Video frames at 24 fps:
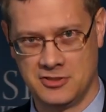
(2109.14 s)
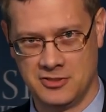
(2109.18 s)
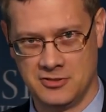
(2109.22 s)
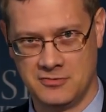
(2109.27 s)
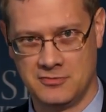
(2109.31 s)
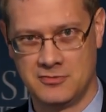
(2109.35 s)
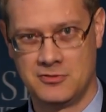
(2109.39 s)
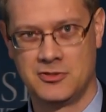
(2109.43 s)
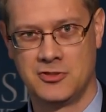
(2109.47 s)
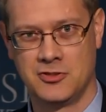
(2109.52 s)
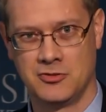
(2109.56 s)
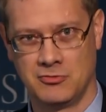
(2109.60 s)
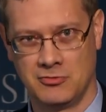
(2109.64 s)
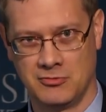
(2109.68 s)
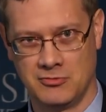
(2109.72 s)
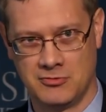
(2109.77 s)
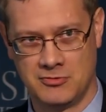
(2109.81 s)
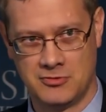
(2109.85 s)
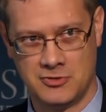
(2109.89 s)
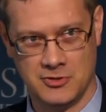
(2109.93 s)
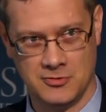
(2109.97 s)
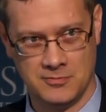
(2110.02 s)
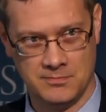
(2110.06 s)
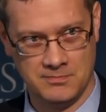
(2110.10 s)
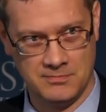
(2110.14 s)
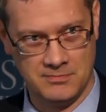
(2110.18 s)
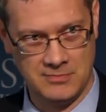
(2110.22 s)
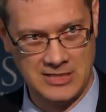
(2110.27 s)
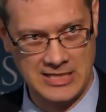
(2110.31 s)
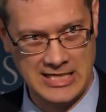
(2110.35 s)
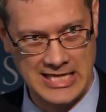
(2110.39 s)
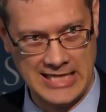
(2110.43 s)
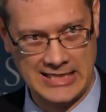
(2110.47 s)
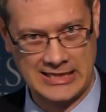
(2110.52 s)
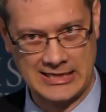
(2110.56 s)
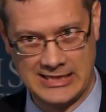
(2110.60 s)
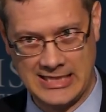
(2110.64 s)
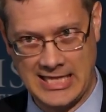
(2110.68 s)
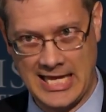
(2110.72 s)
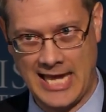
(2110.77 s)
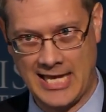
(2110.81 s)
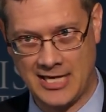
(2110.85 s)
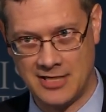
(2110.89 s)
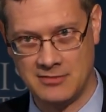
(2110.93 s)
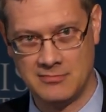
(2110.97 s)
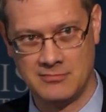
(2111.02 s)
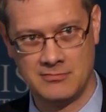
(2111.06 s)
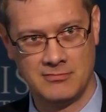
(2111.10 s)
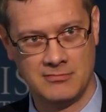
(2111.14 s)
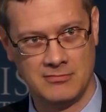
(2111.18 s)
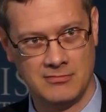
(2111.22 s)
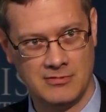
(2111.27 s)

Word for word: to, to, to get that